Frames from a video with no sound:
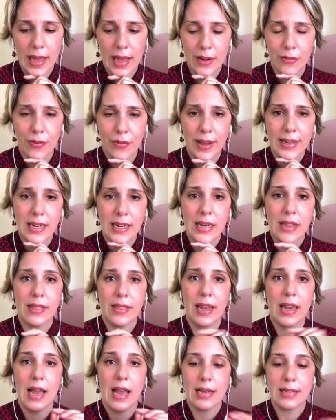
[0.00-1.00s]
And finally,
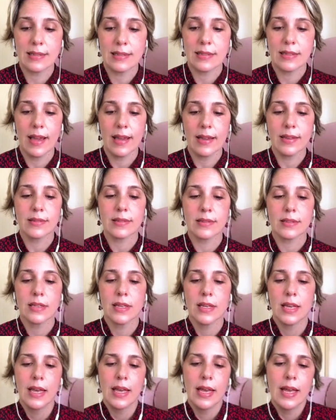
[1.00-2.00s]
the last
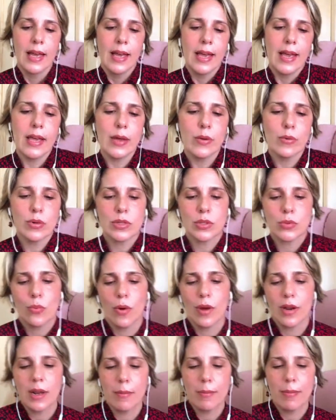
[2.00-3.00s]
text, it was
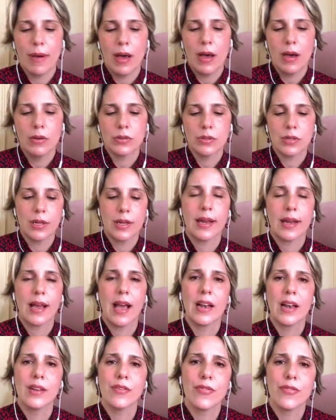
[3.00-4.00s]
one about
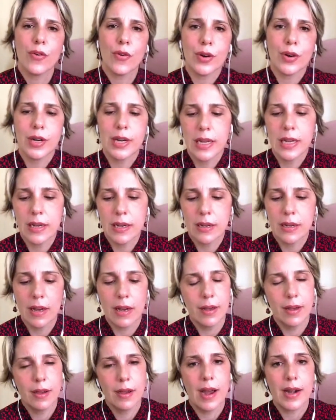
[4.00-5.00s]
California
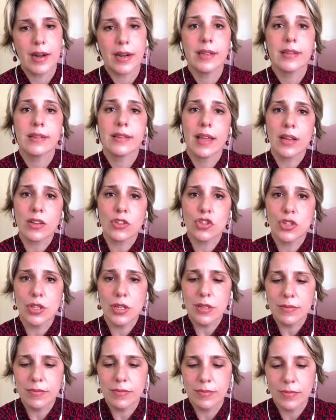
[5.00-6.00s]

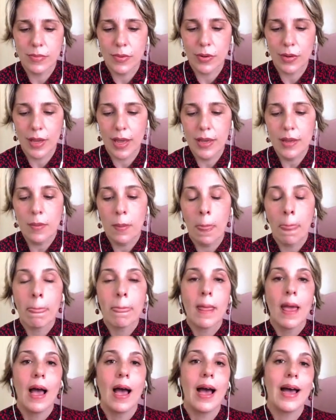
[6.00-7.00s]
architecture, okay?
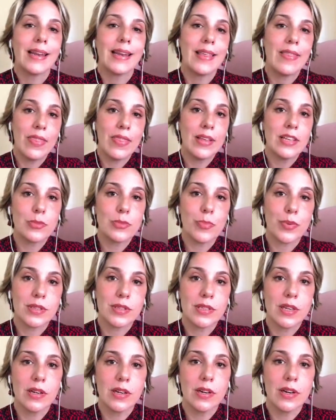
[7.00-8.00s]
And in this
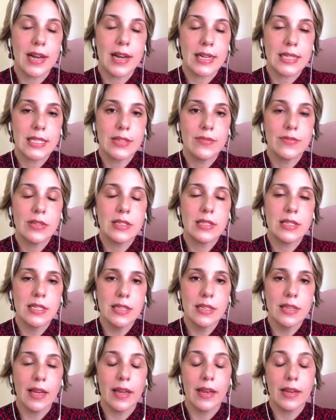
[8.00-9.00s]
particular
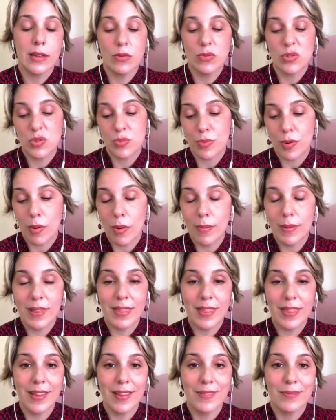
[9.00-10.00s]
activity, and it was
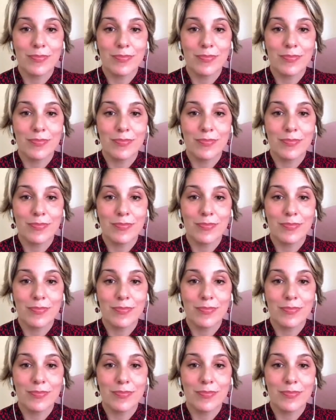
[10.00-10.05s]
probably